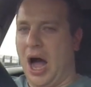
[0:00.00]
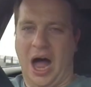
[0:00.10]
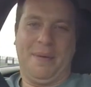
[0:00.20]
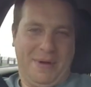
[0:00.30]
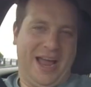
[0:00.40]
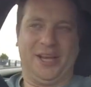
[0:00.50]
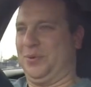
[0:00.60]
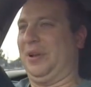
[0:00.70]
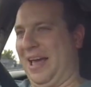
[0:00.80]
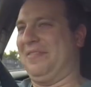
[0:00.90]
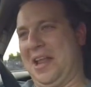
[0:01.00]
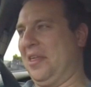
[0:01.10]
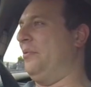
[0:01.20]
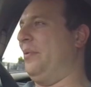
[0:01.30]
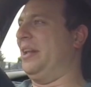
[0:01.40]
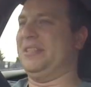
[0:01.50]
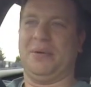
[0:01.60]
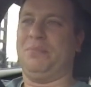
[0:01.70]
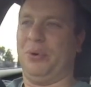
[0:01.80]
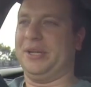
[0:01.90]
I may as well have another one at
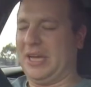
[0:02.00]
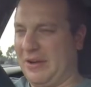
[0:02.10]
some point.